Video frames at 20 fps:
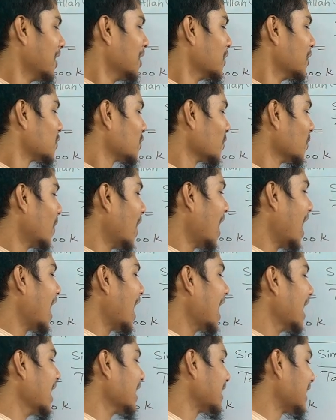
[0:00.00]
So
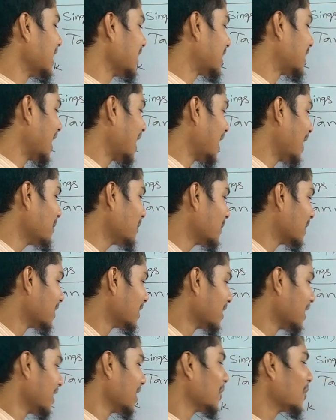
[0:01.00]
al kitab,
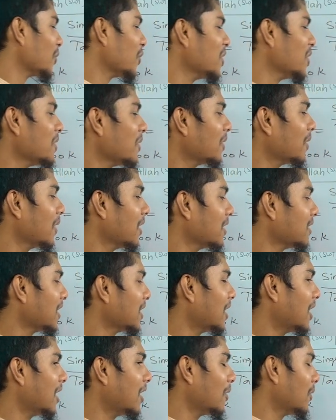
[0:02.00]
we
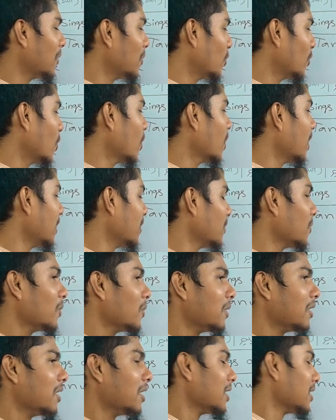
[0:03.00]
the word,
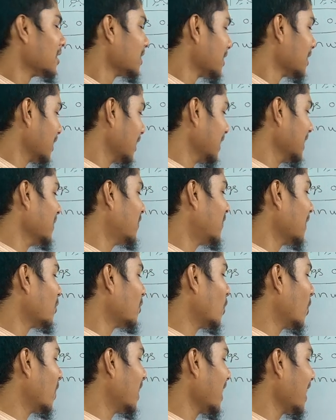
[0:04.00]
if a
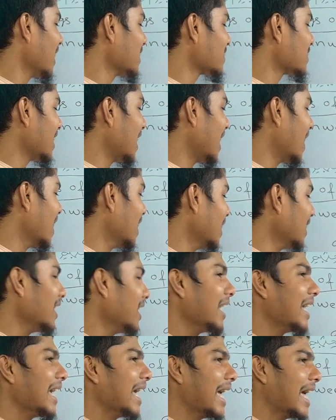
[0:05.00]
word has al
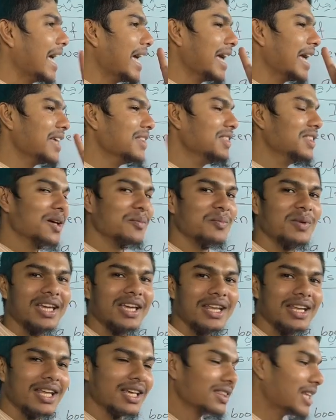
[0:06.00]
in the
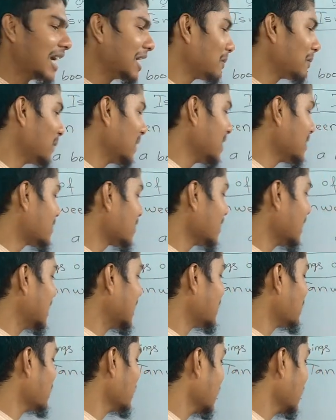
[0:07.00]
beginning, that means it